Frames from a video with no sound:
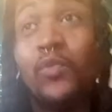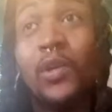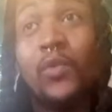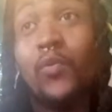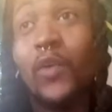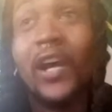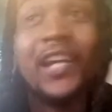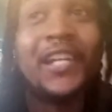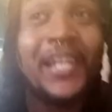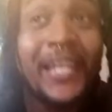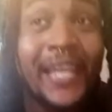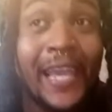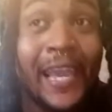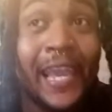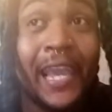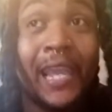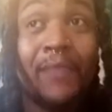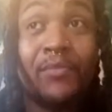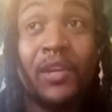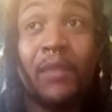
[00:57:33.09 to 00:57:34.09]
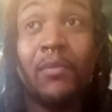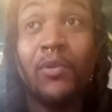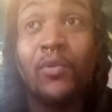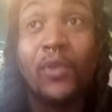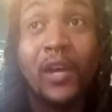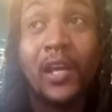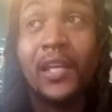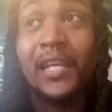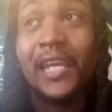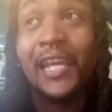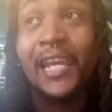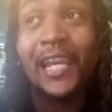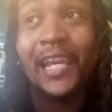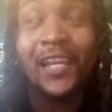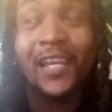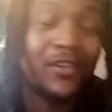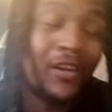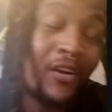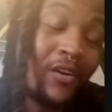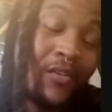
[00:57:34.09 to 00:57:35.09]
we won the game, number 1.
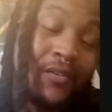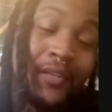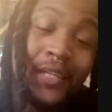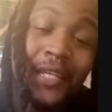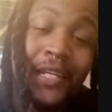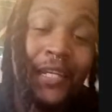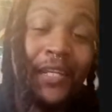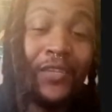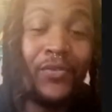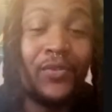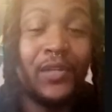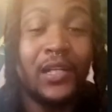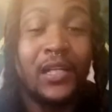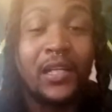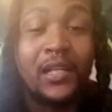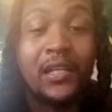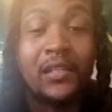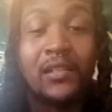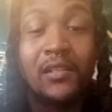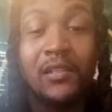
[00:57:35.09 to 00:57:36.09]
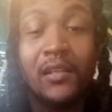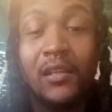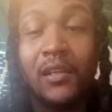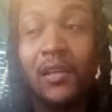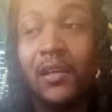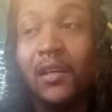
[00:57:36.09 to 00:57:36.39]
And, it is what it is.